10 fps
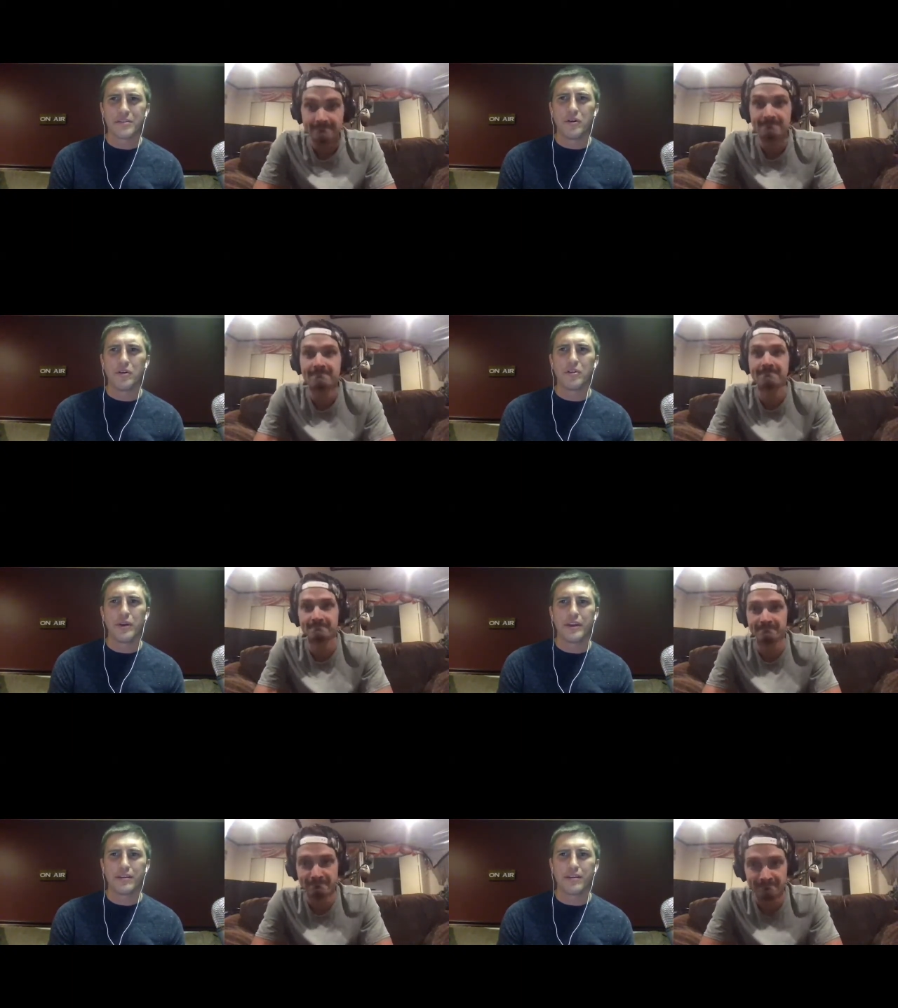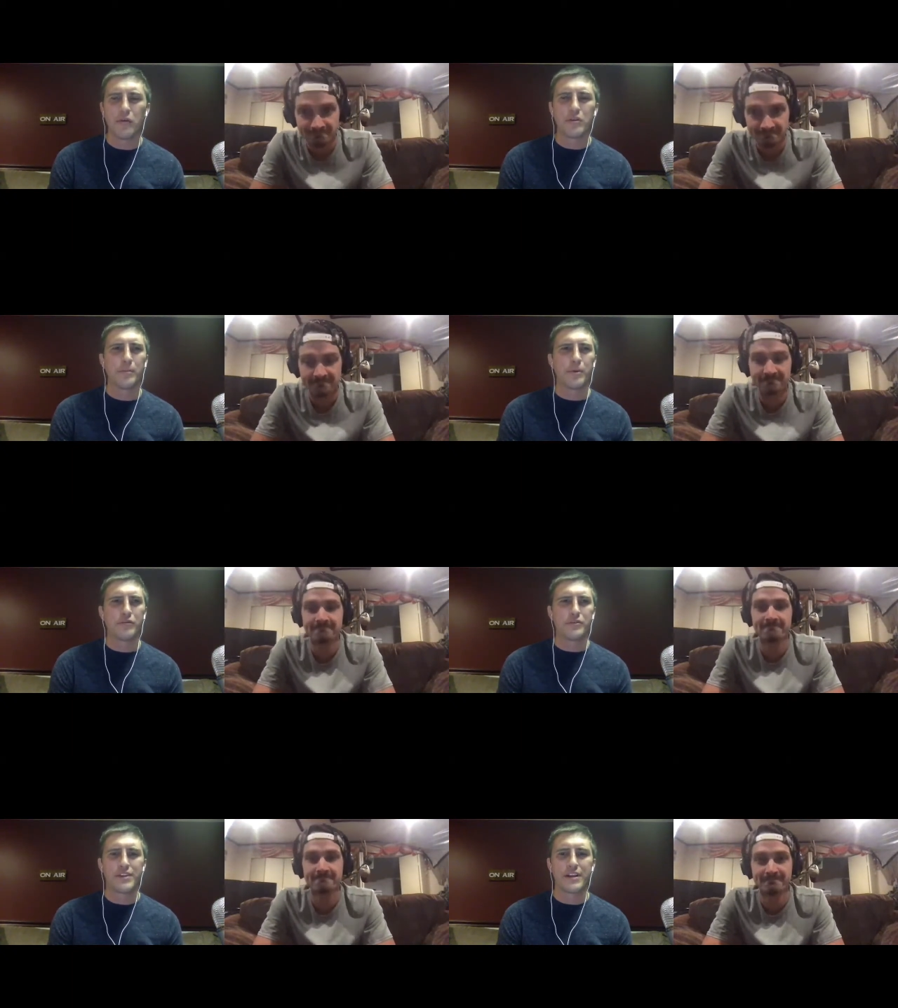Speaker 1: so all the way mm-hmm. over in the
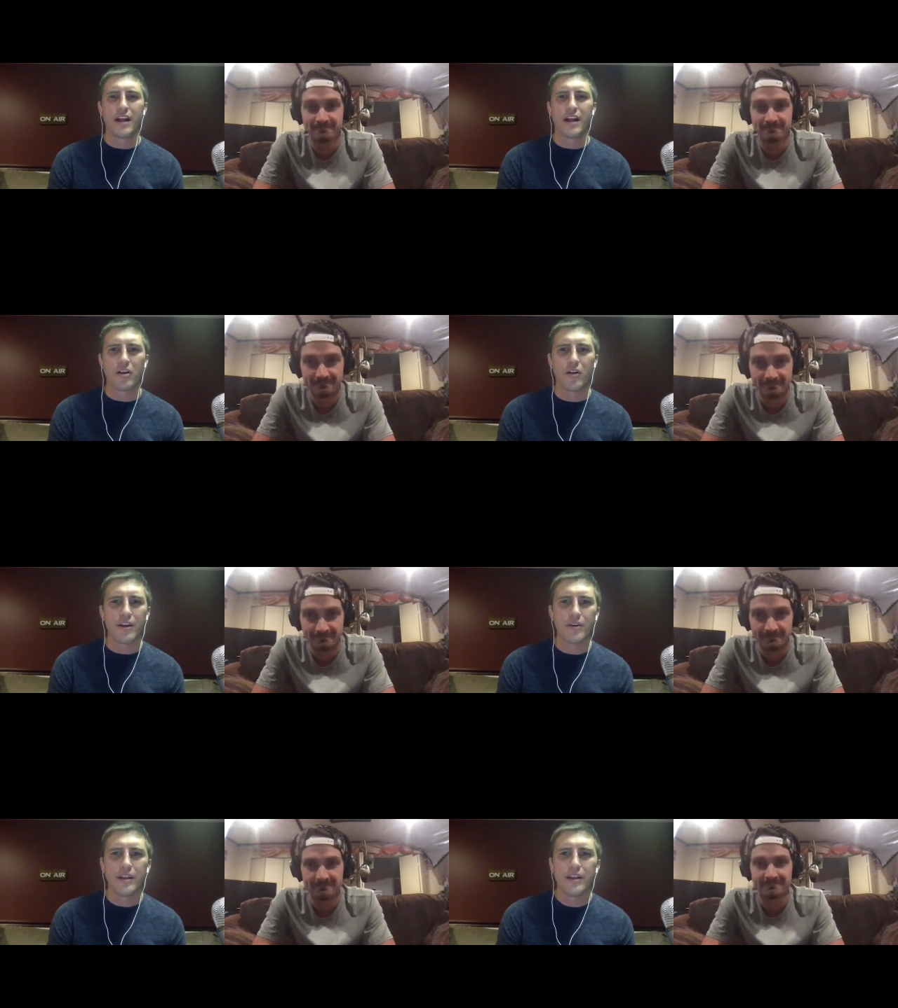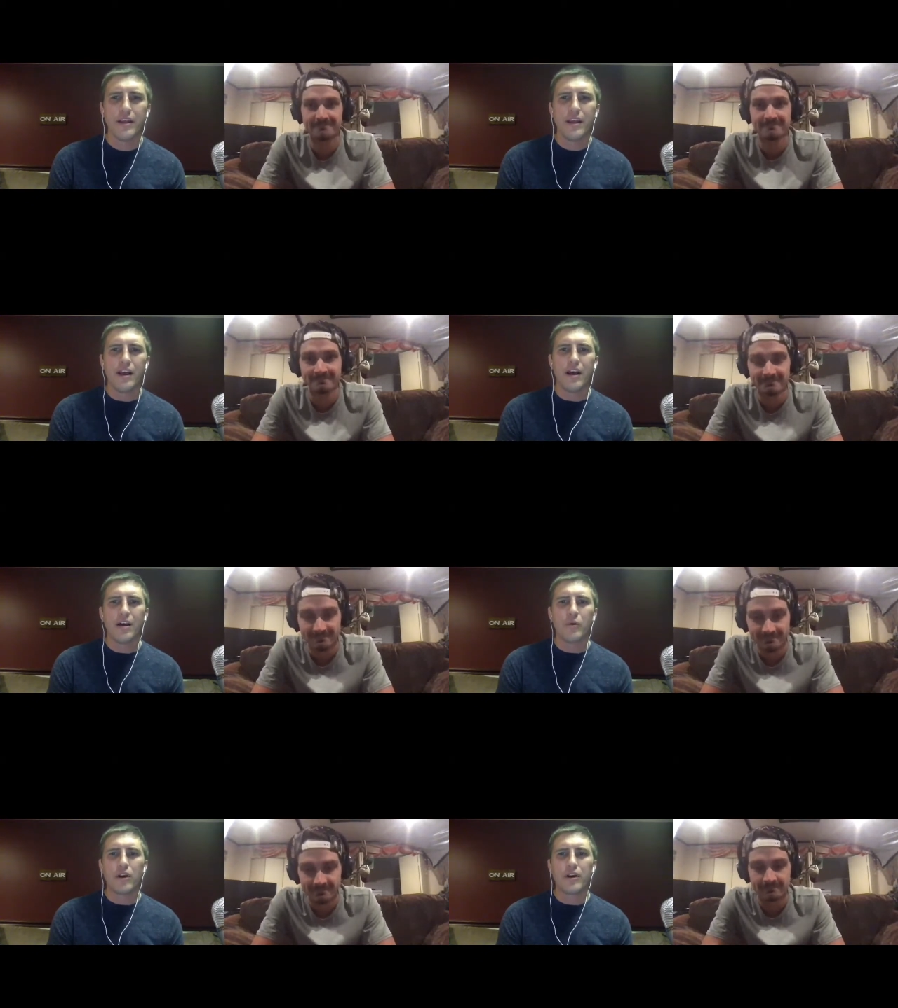beautiful state of Colorado,
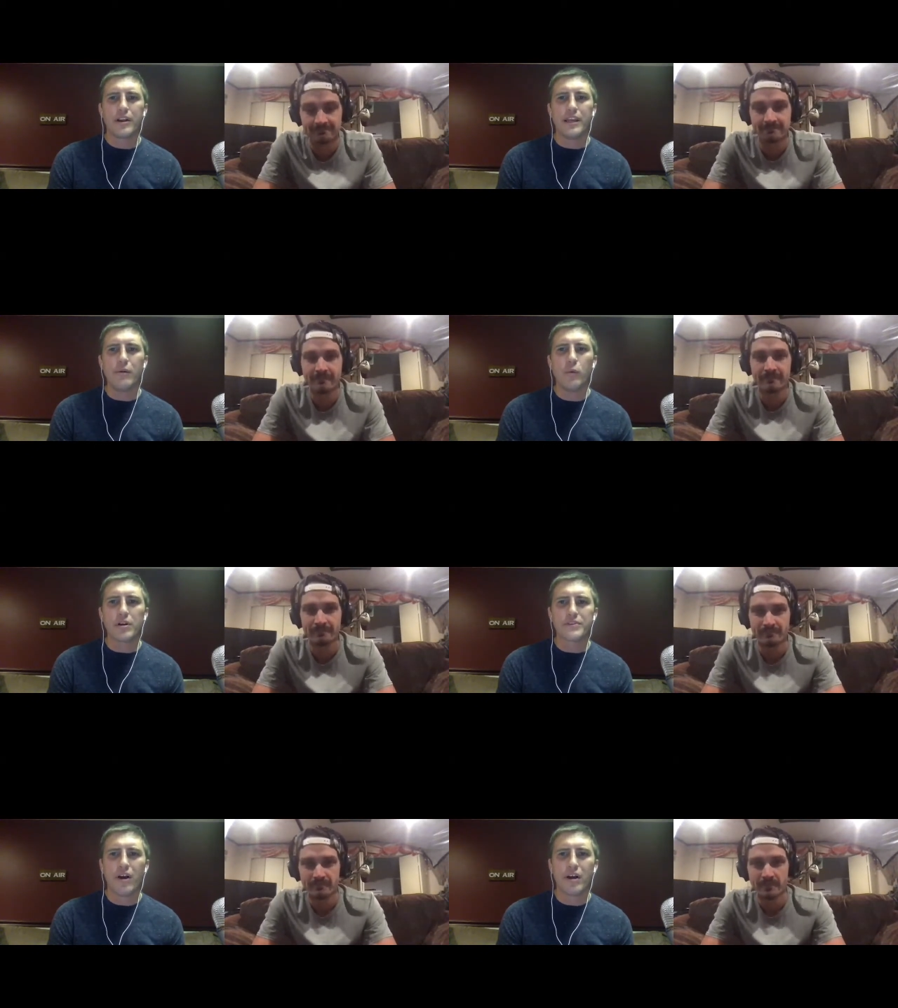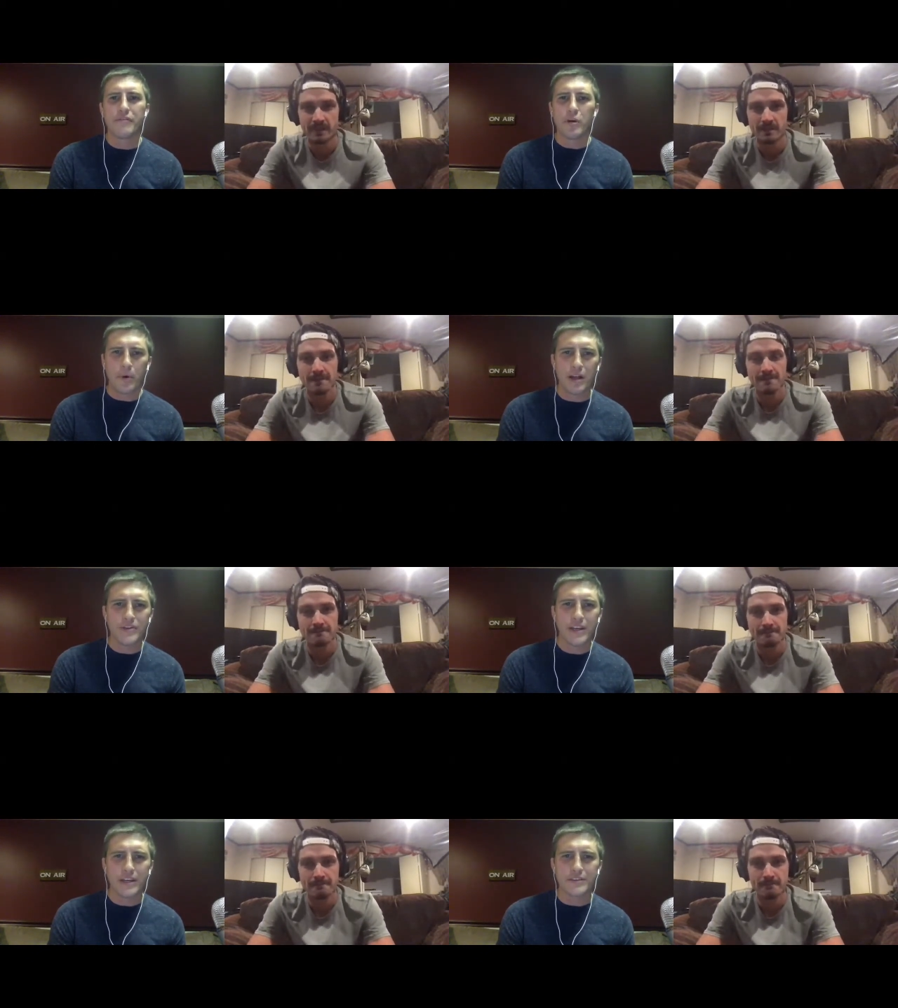uh, where he works on film
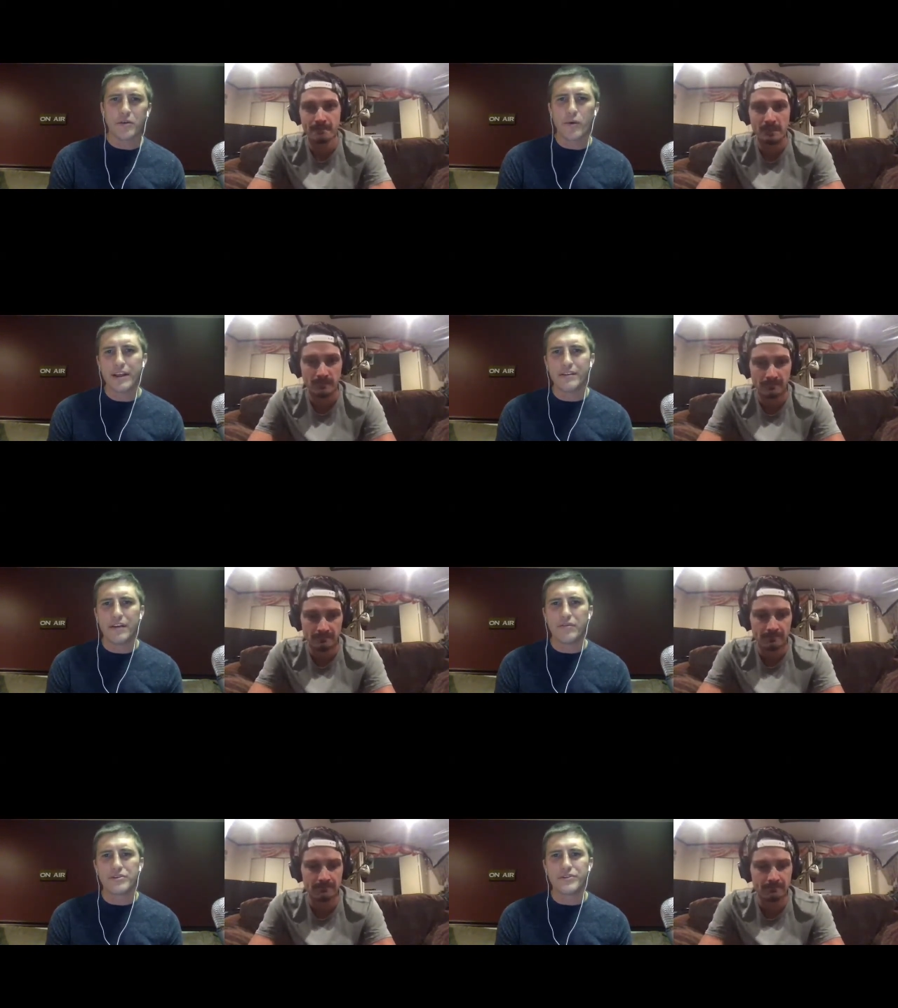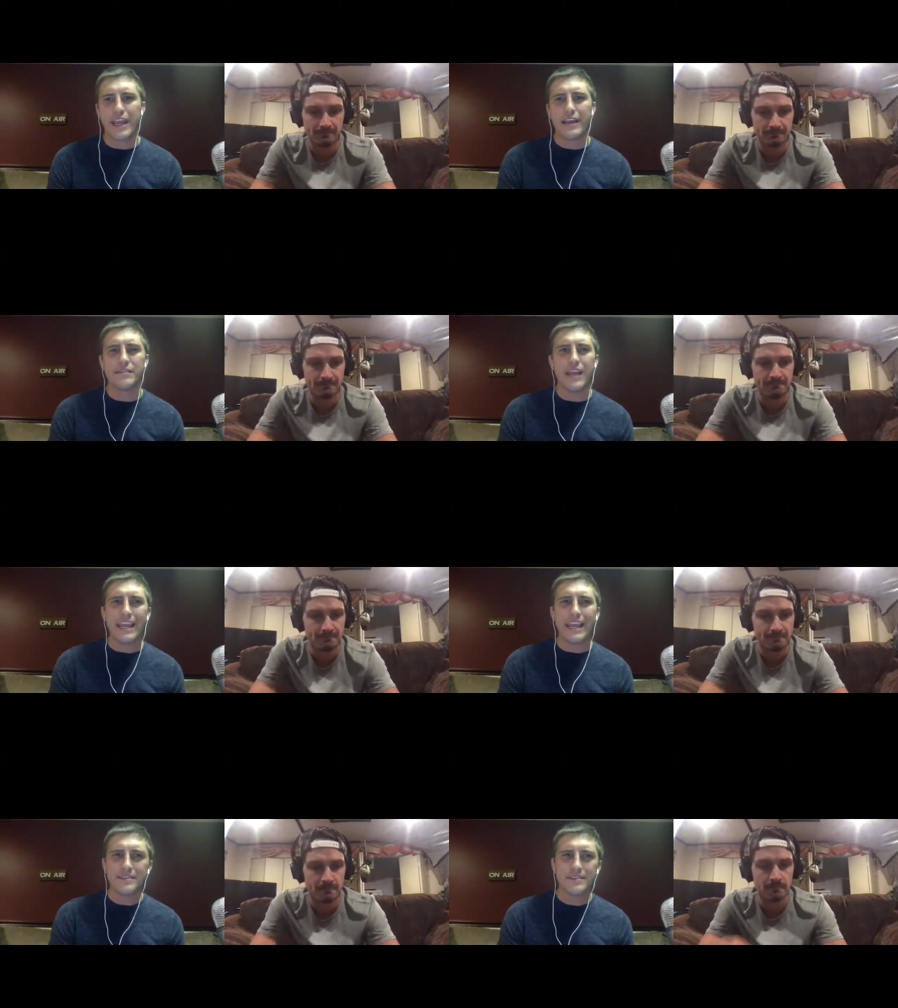projects, other writing endeavors, and
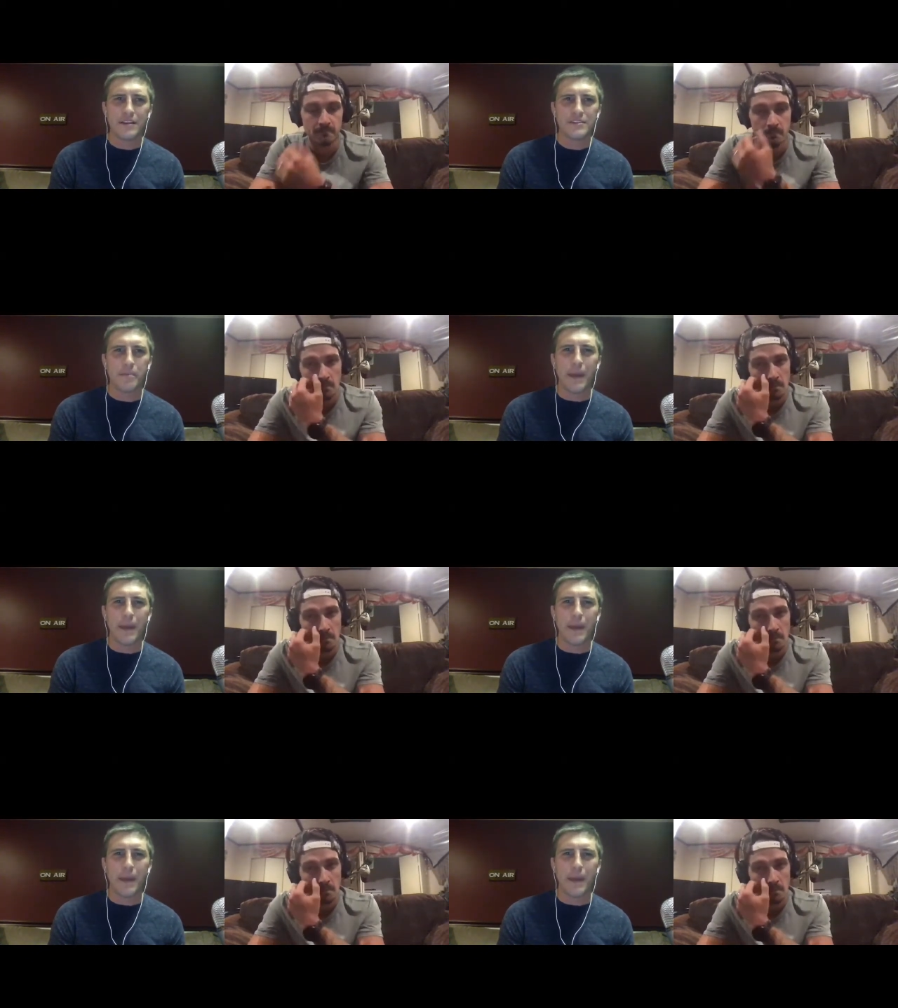and Sons